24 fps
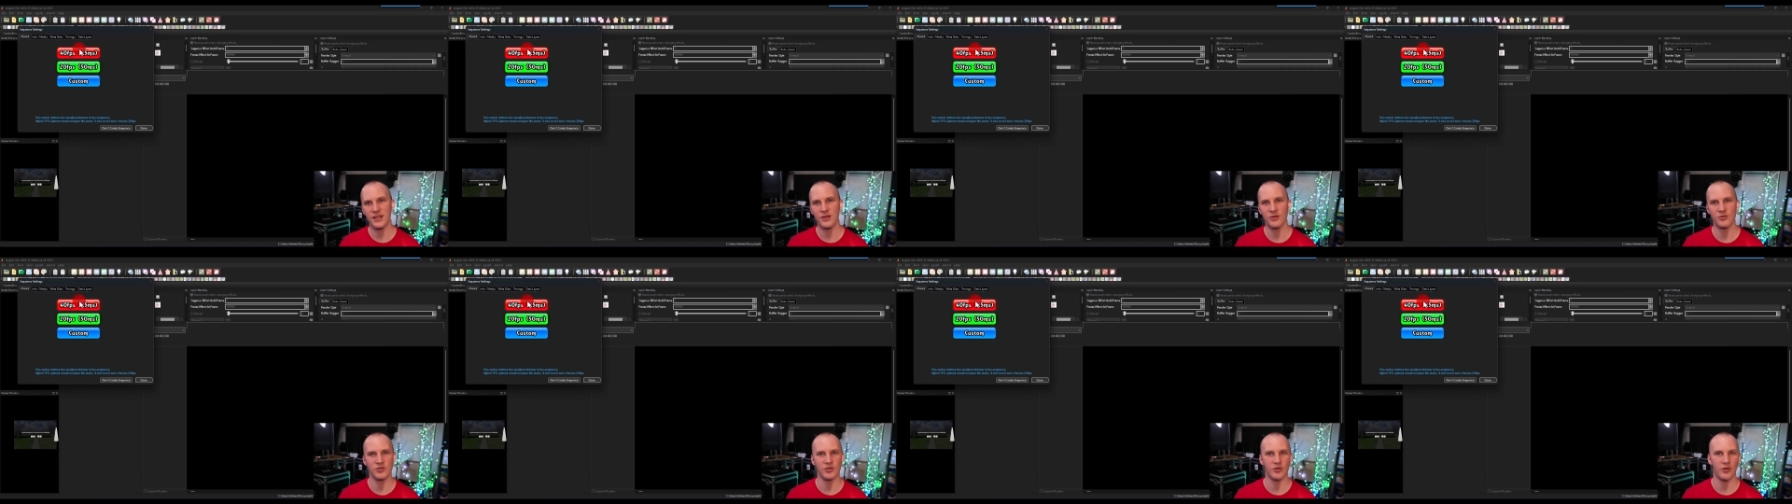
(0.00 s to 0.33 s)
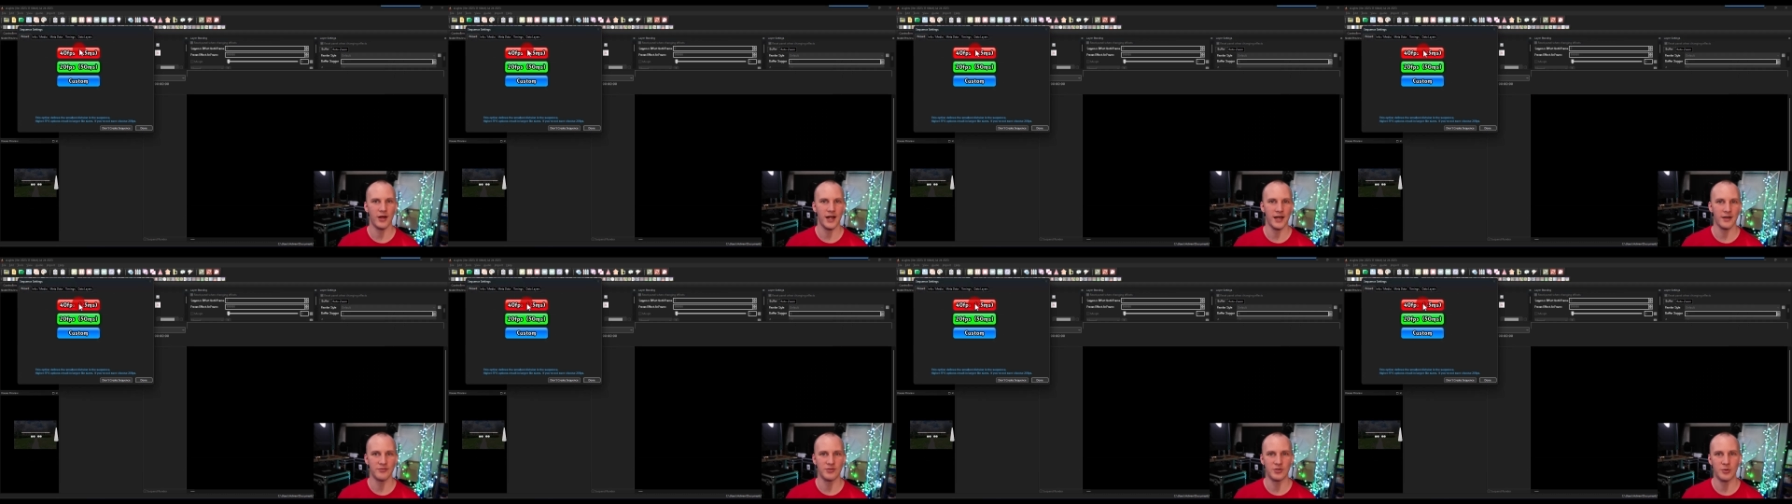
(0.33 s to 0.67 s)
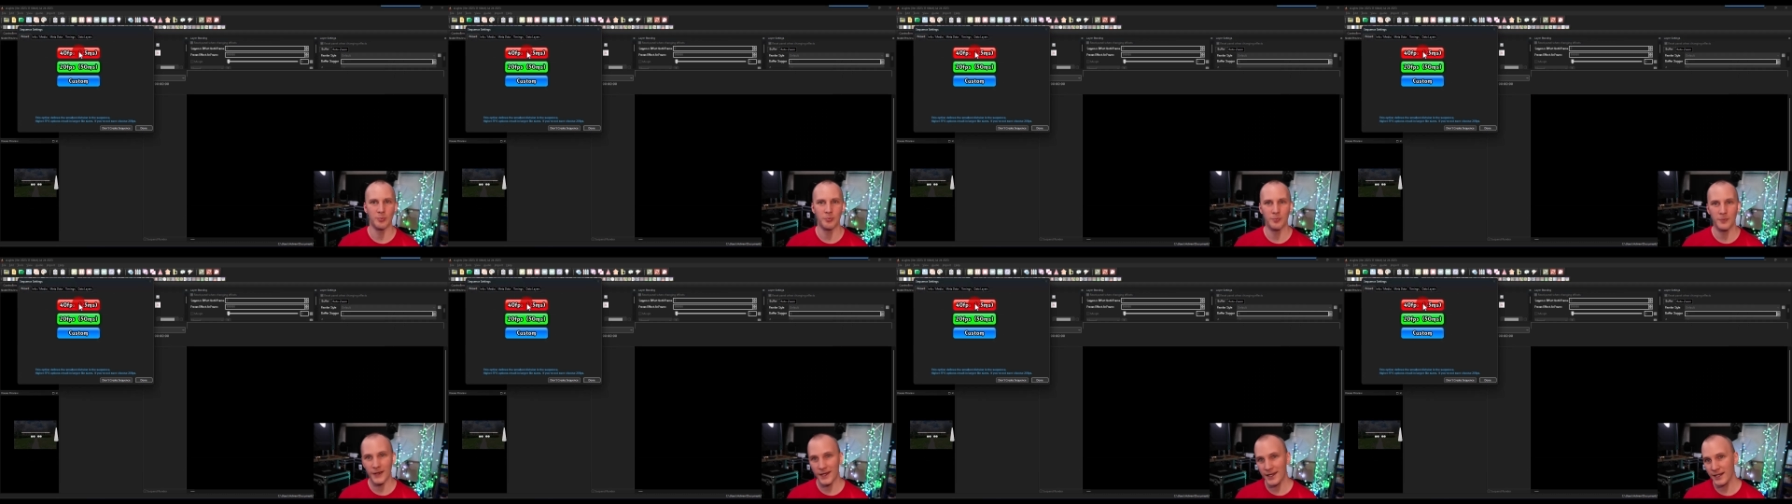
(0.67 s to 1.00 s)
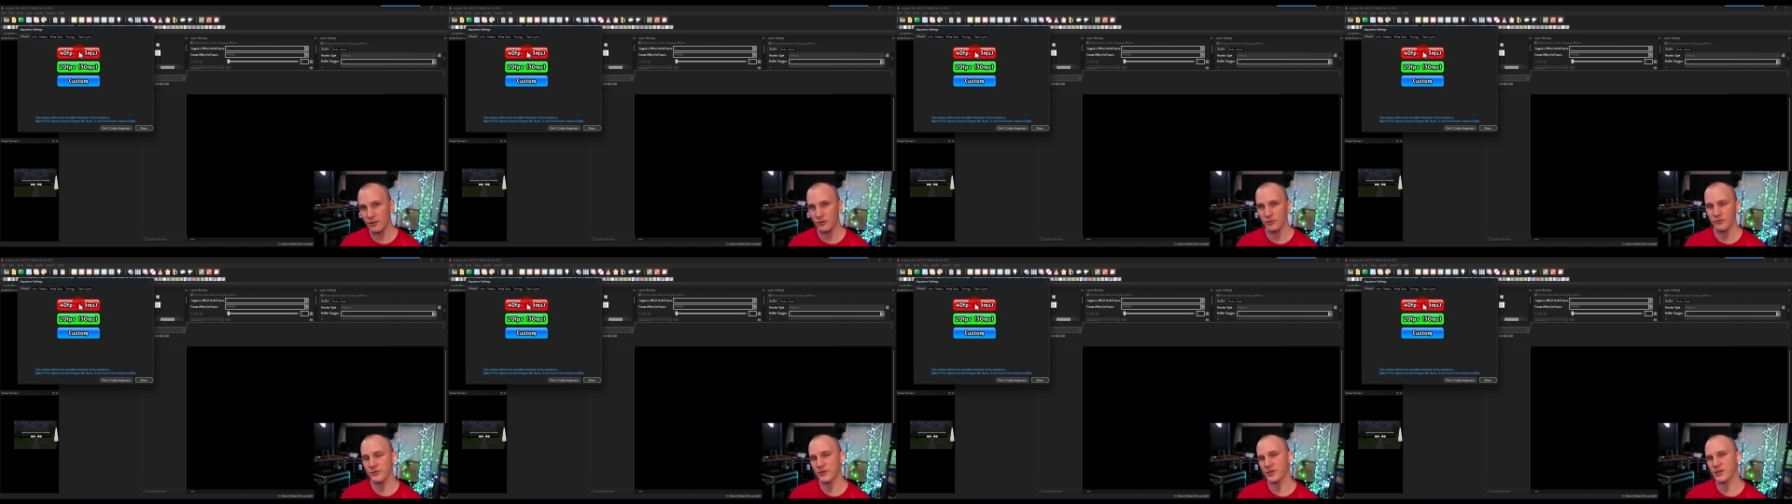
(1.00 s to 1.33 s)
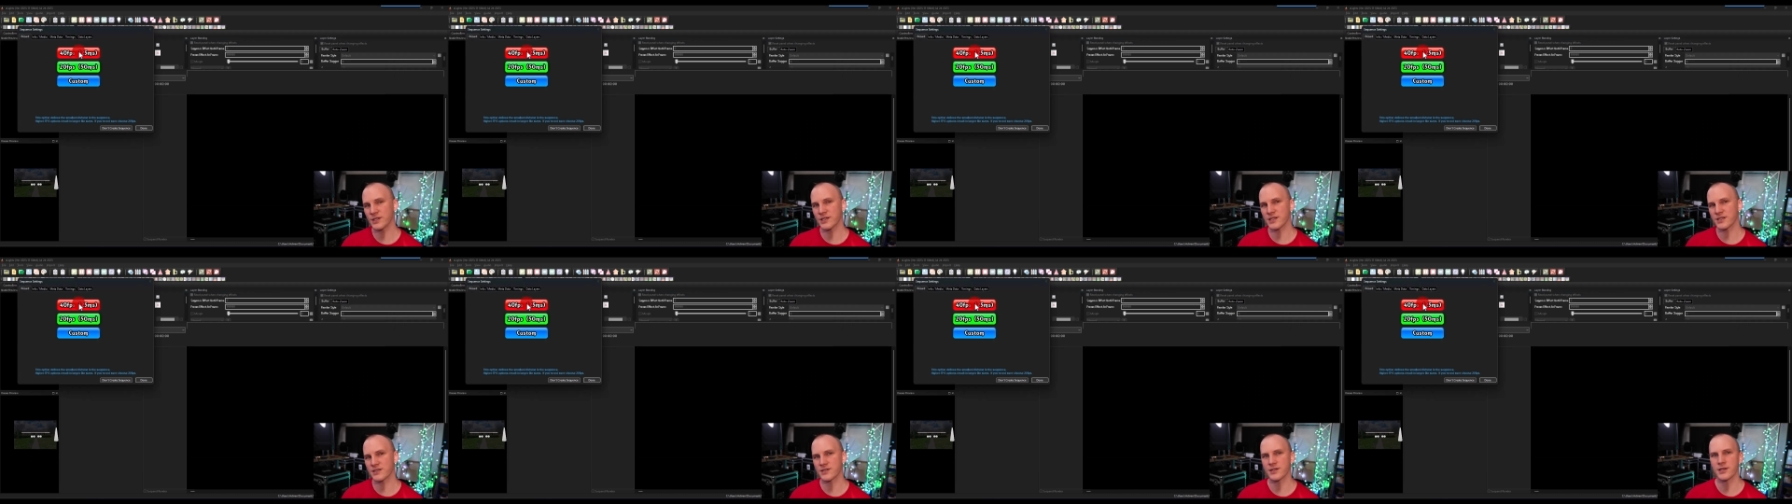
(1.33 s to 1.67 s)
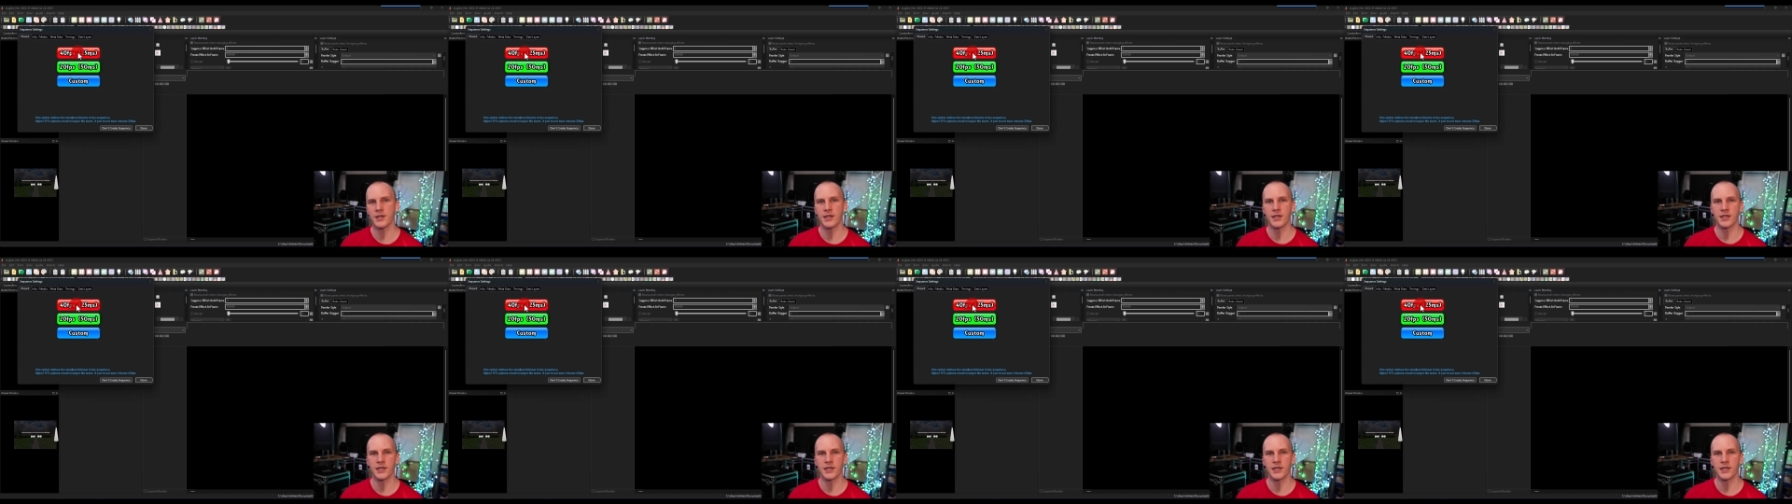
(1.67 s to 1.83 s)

There's a lot of debate over this.